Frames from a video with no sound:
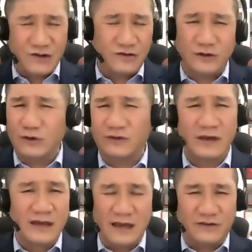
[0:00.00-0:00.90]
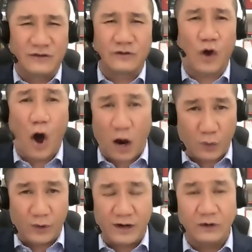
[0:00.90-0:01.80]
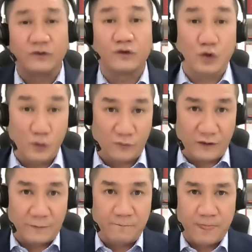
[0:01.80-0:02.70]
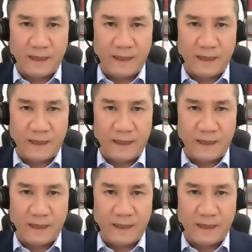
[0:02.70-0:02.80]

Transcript: You just looks, it just looks awkward and looks goofy.